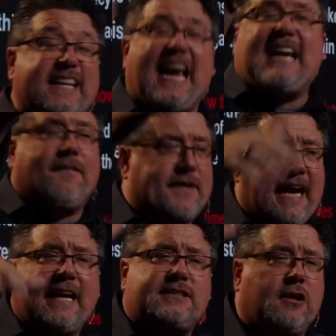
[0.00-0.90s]
King of
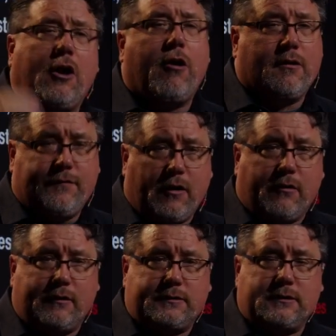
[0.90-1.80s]
kings and Lord of
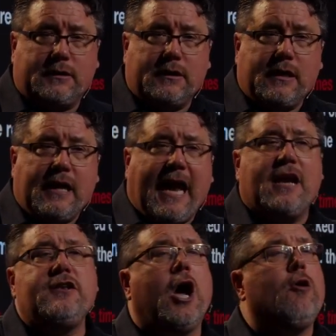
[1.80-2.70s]
lords.
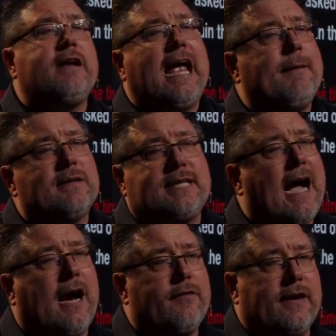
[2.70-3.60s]
And no name is
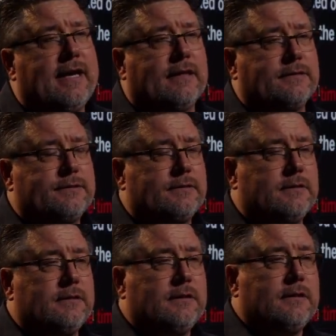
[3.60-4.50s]
higher than his.
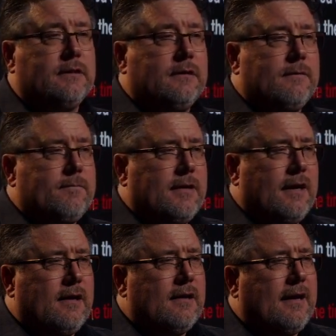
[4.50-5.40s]

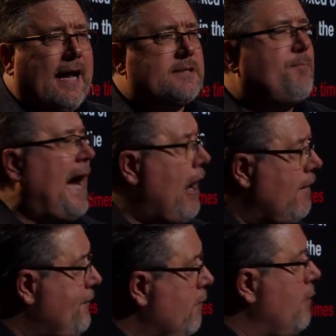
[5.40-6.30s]
That's
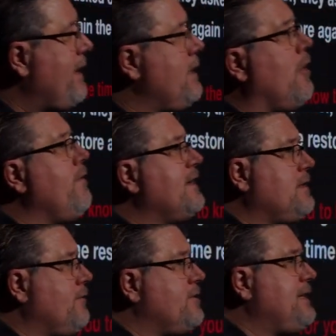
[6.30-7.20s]
powerful when we know
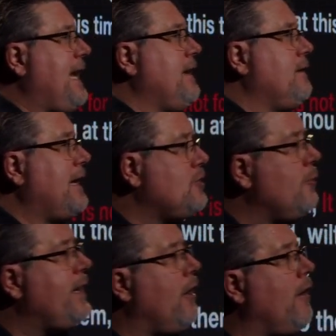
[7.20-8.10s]
this and understand it. That's
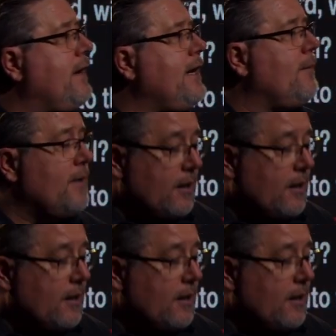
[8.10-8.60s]
who we are in him.